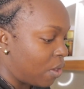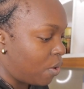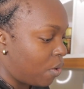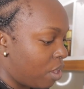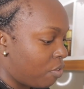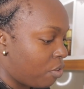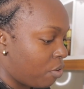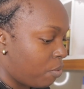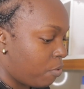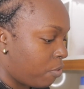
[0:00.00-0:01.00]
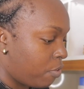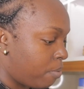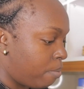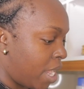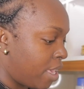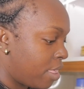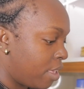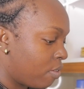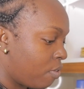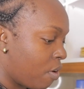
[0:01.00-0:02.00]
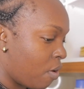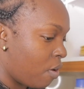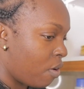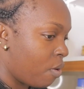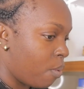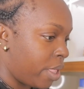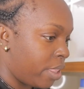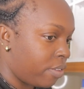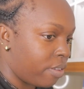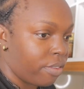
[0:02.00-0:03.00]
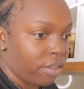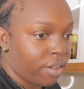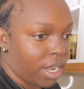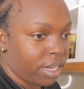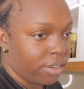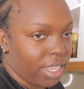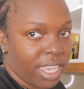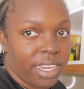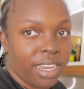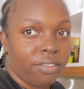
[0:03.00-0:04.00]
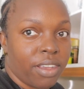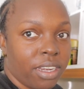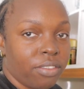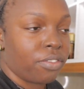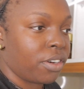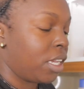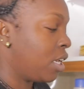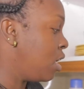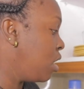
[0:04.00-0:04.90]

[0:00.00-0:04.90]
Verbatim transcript: you if you buy things for one thousand five hundred, you get delivery free.